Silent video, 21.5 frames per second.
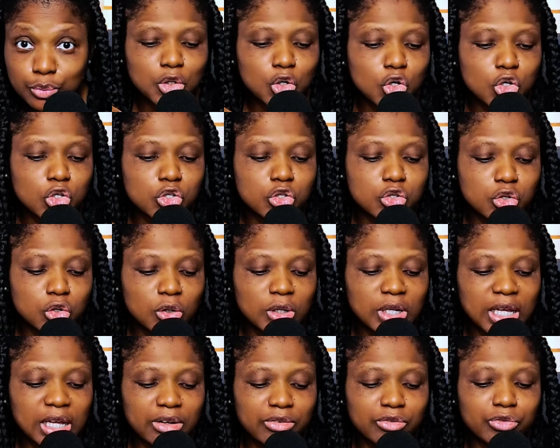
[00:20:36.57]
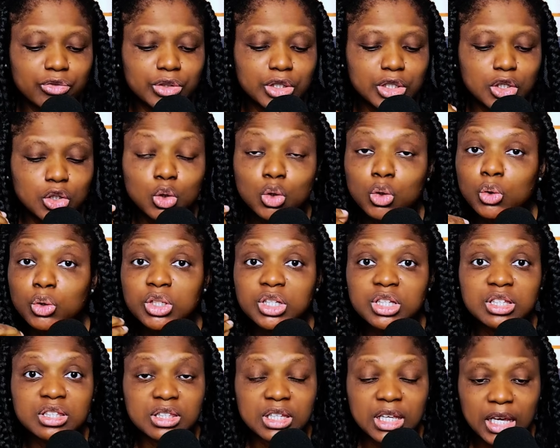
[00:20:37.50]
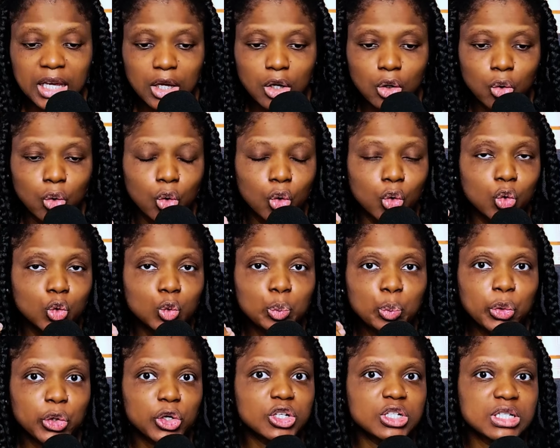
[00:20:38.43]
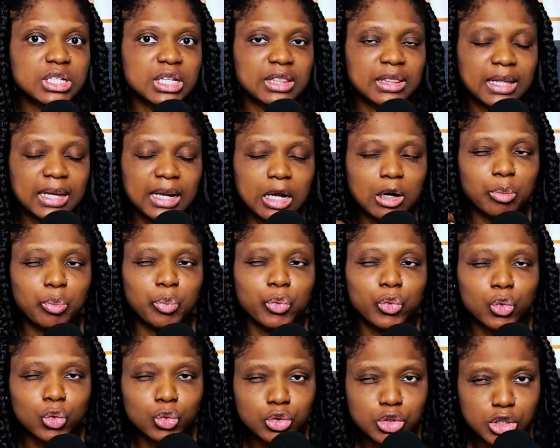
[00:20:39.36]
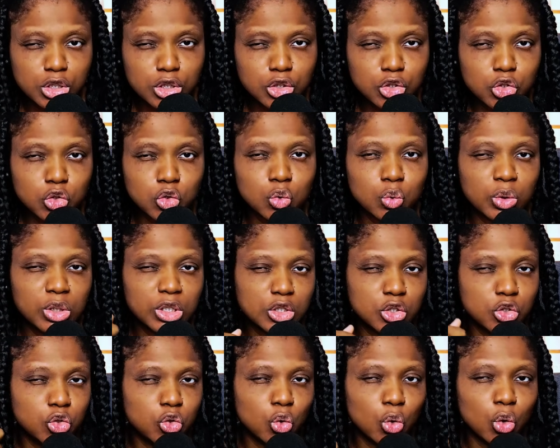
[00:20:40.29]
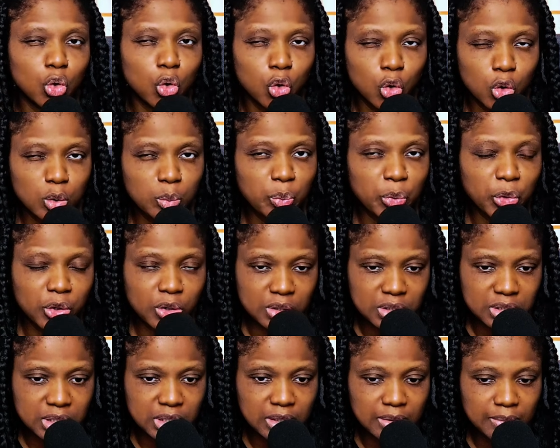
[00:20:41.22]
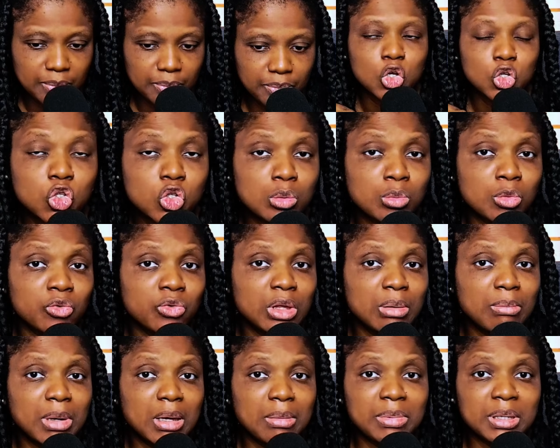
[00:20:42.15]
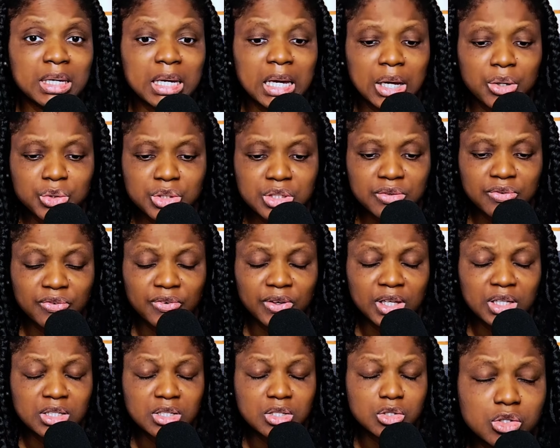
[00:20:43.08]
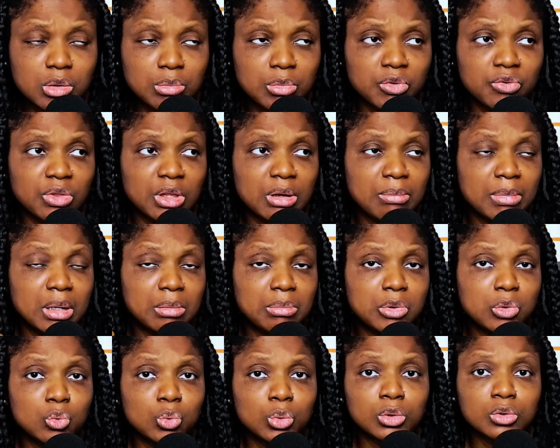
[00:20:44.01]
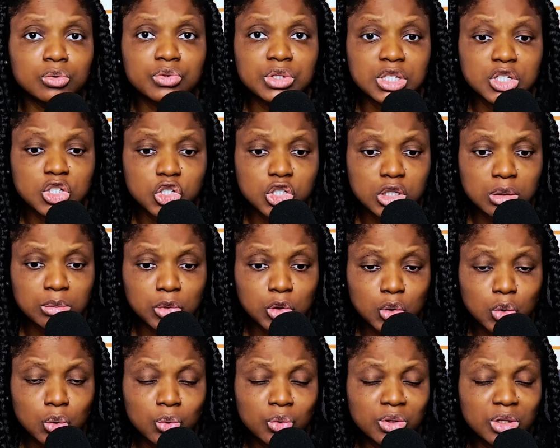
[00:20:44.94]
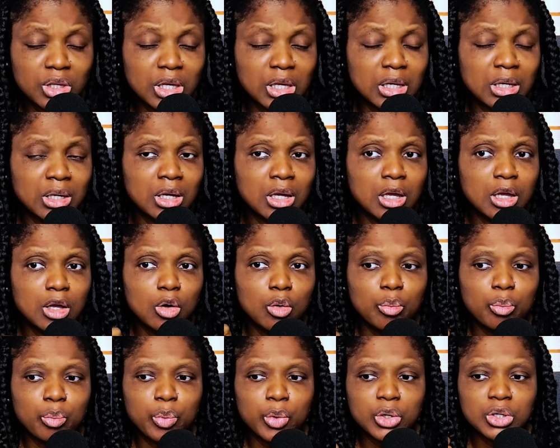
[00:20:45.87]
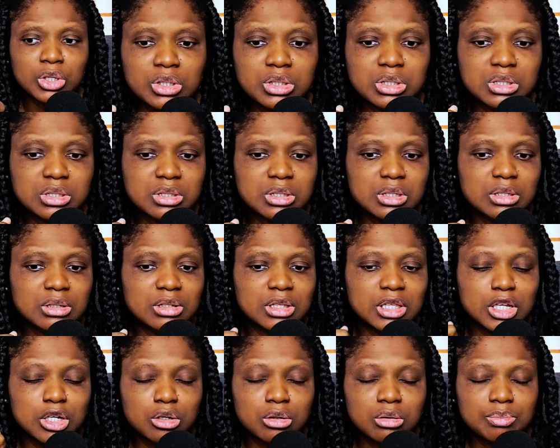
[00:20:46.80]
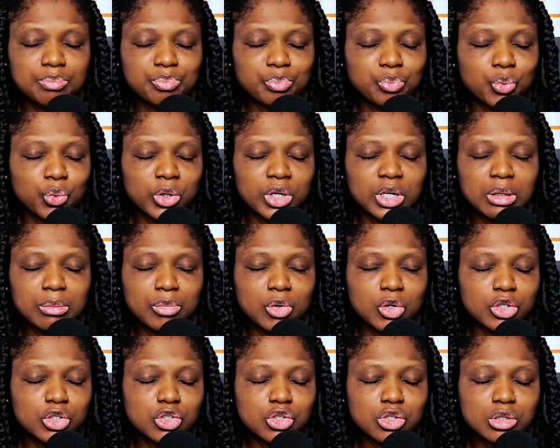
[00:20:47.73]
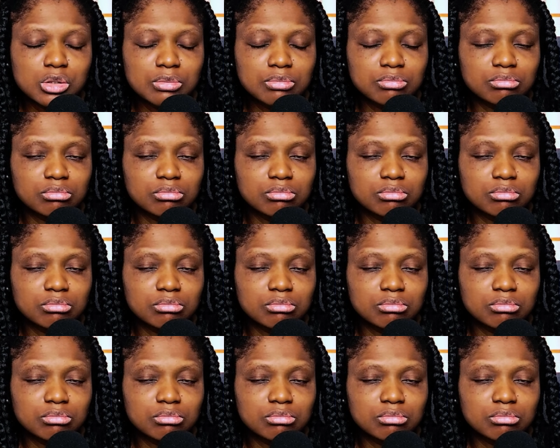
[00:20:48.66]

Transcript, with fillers: because not every good thing or good person that approaches you is your God person. Some of them might be counterfeits, some of them might be wolves in sheep clothing but they're pretty much